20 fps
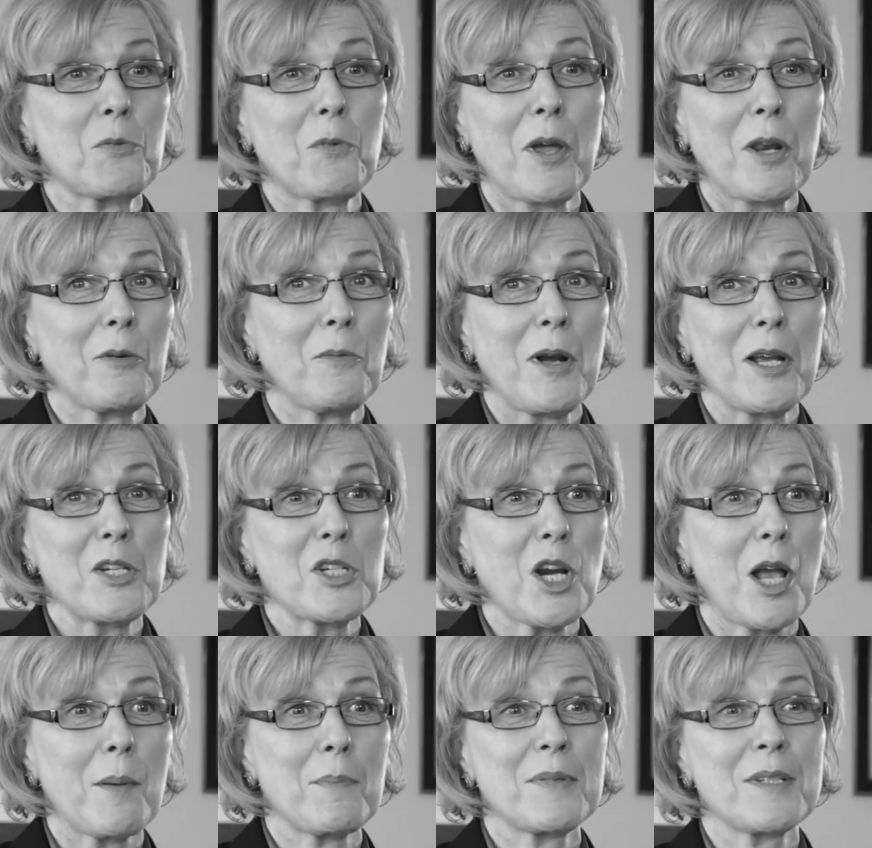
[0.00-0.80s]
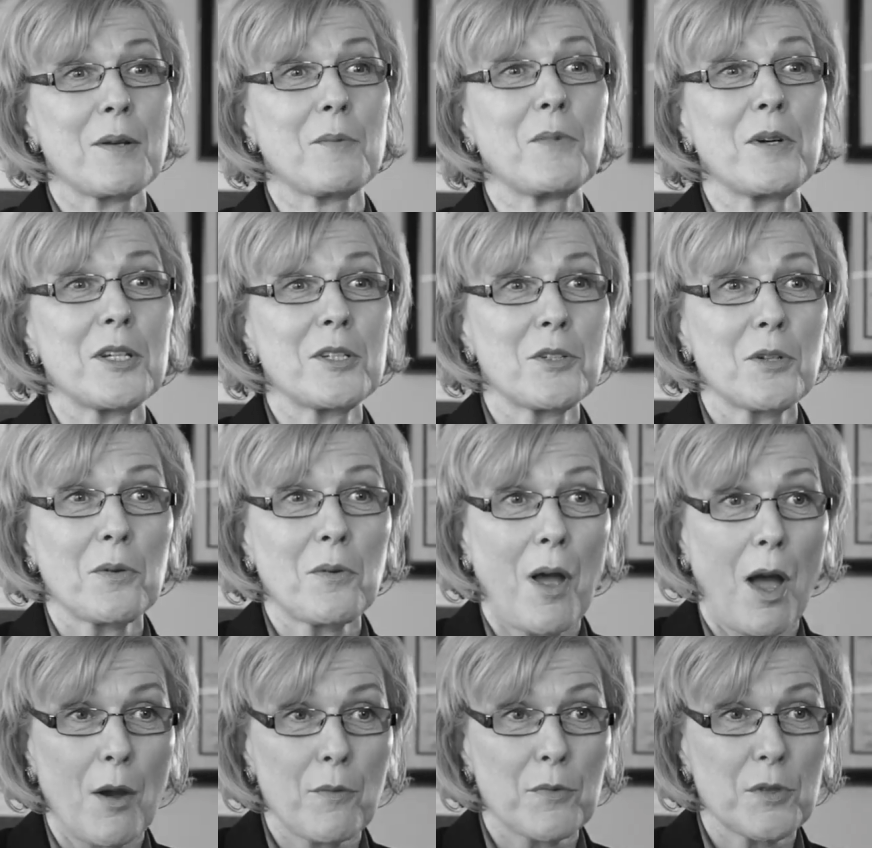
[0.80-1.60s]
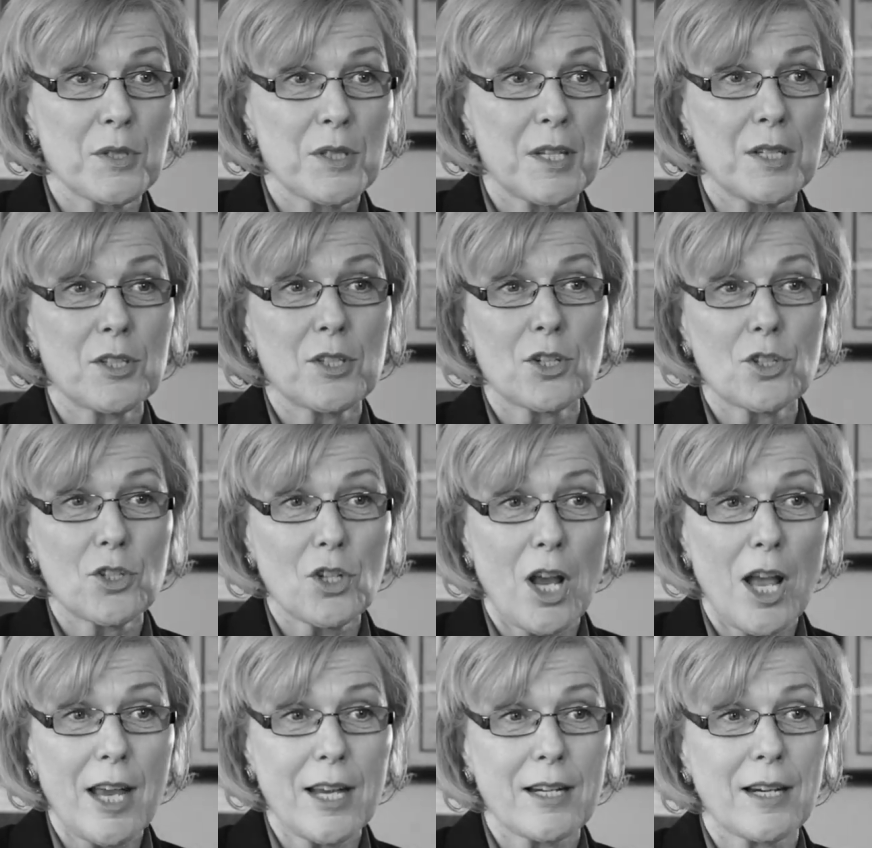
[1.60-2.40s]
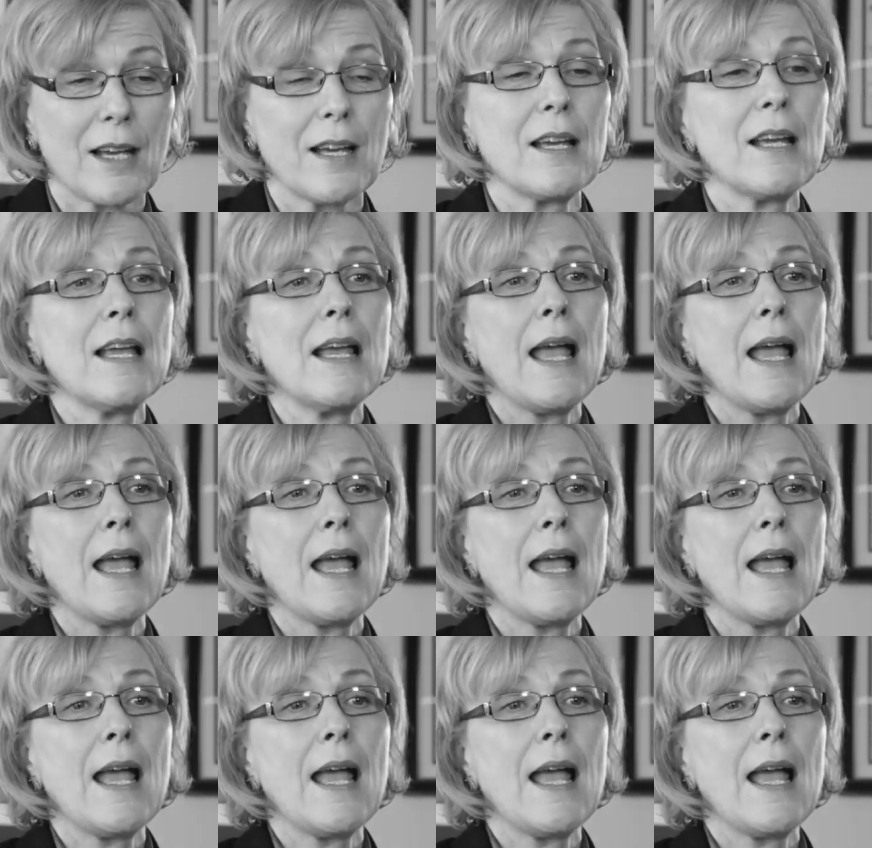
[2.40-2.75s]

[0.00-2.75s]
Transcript: runaway shops that went to overseas to China.